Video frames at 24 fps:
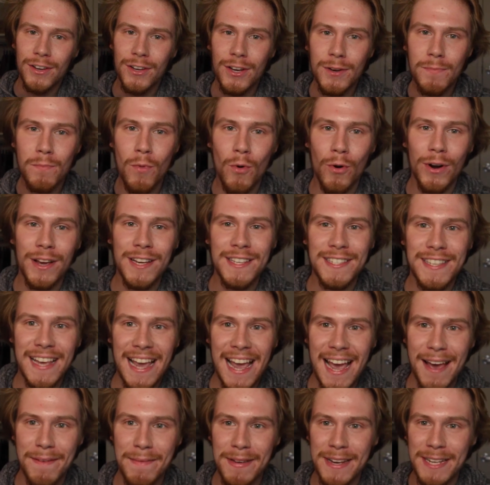Good morning,
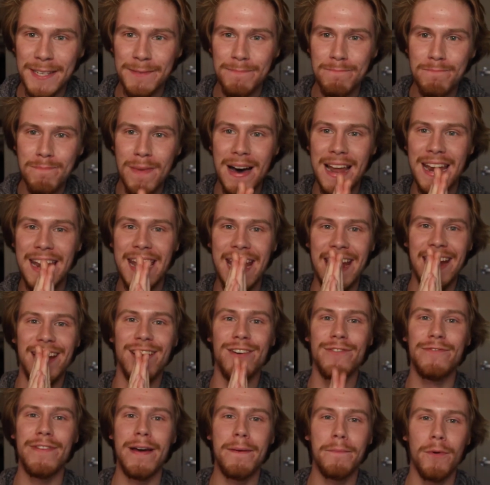Sam. It is Monday,
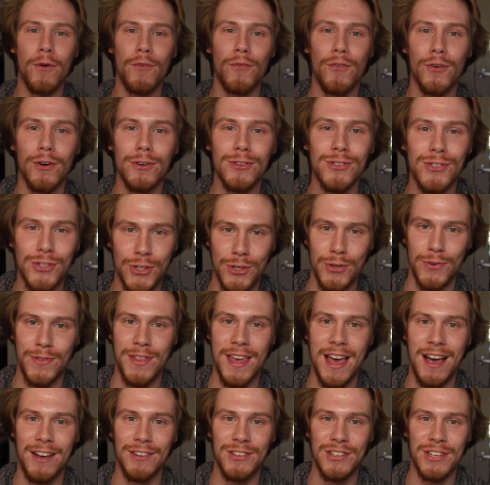November 1st,
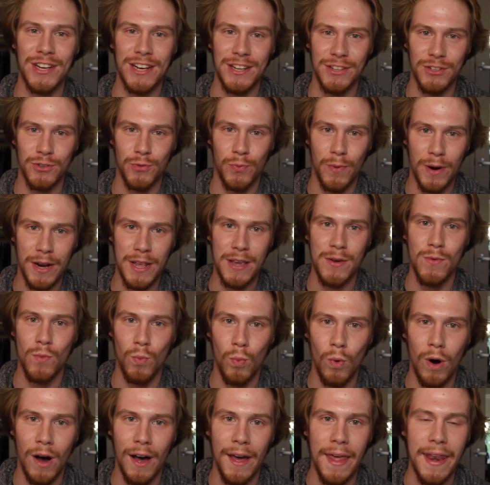
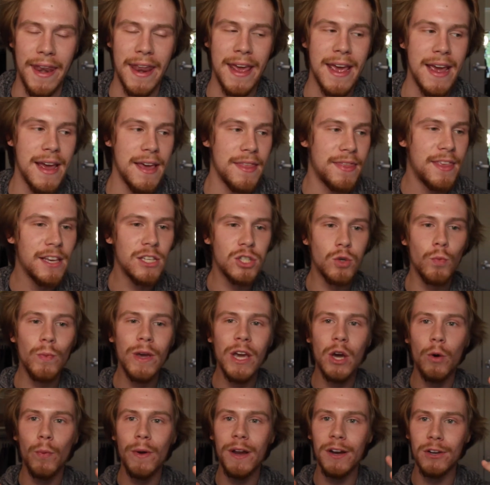2021. This
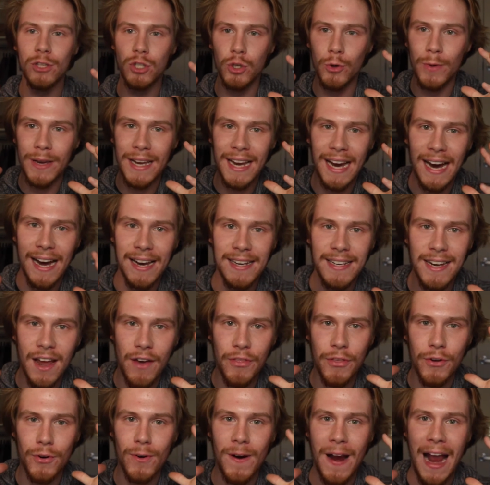week we are doing
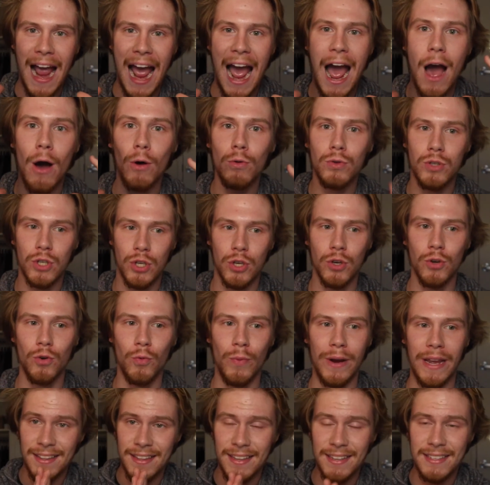another how-to
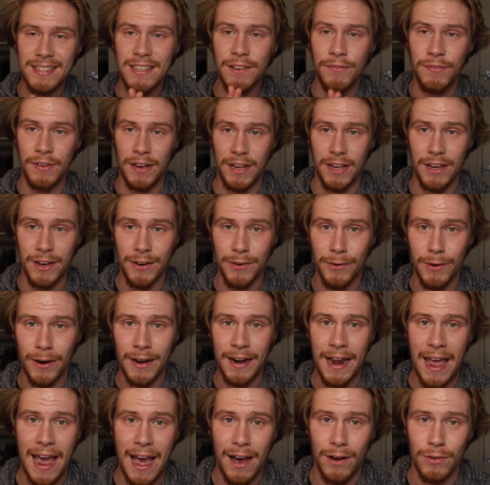week. This is a video on
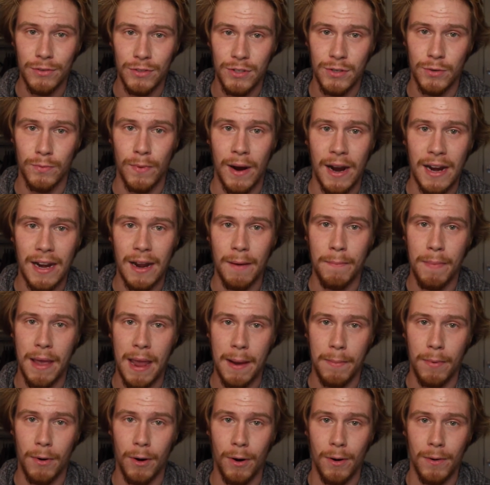how to write a
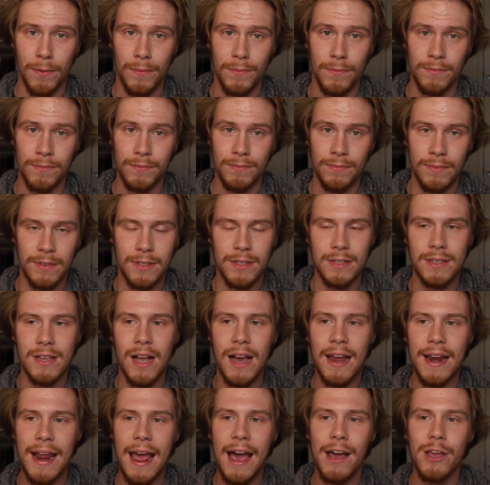paper. This is
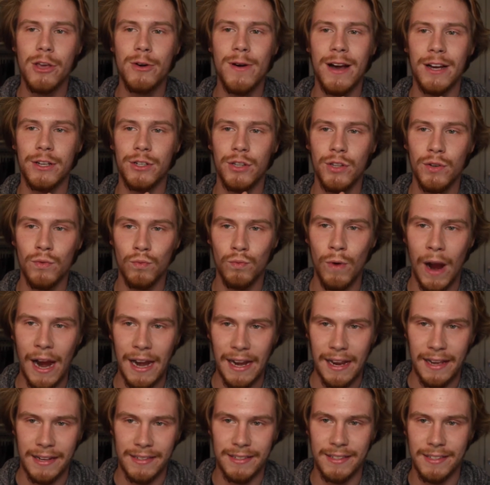not how you actually write
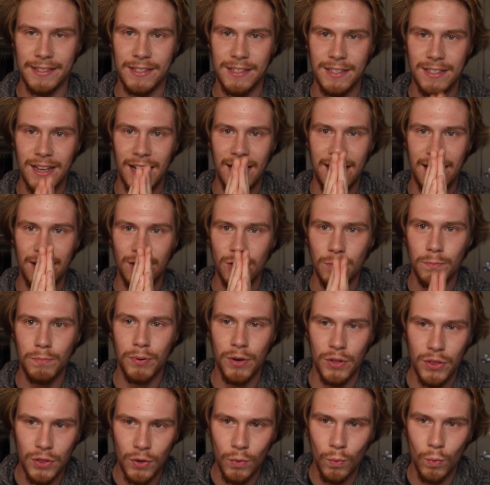it. This is not how you
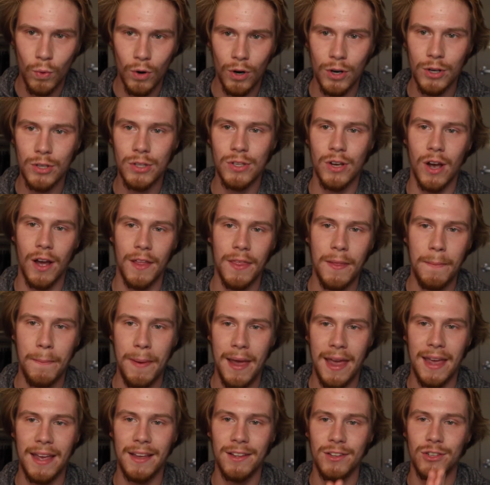put the words on the
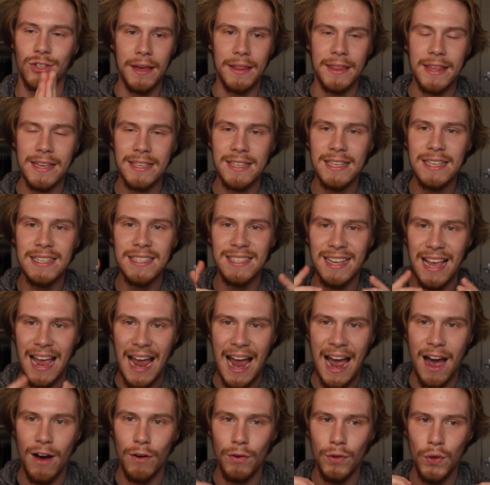page. This is
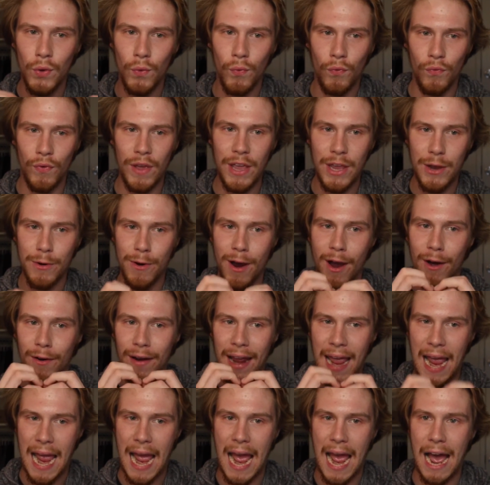how you figure out
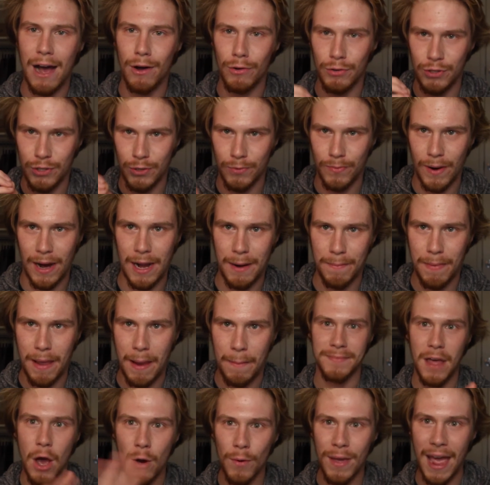how to write a
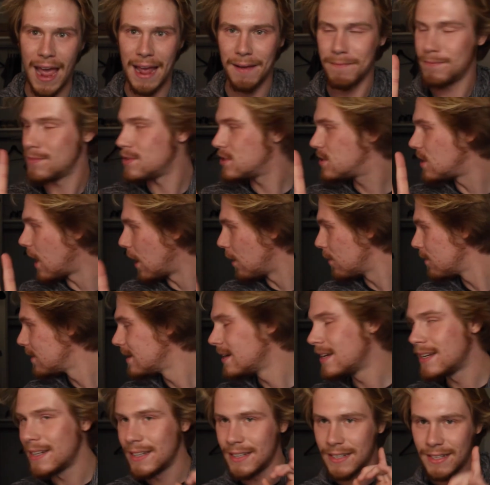paper. Okay, so
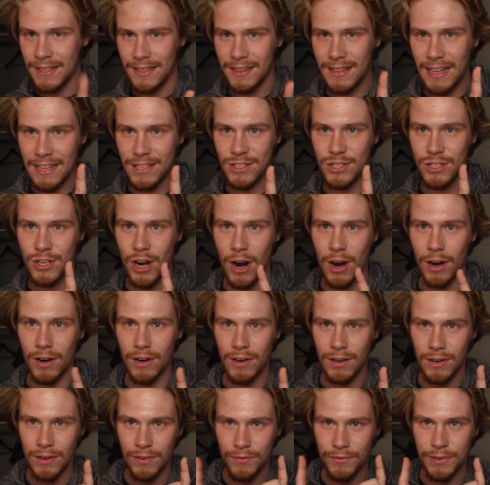let's
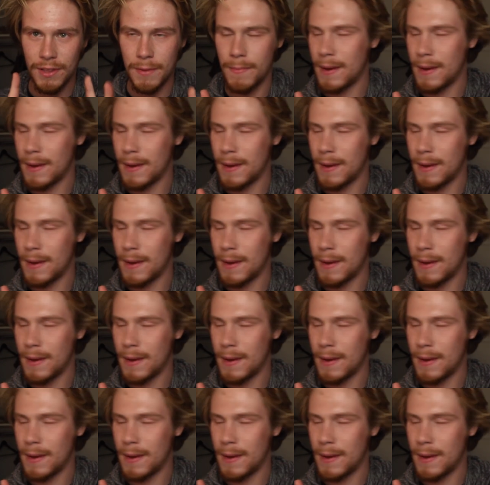start from the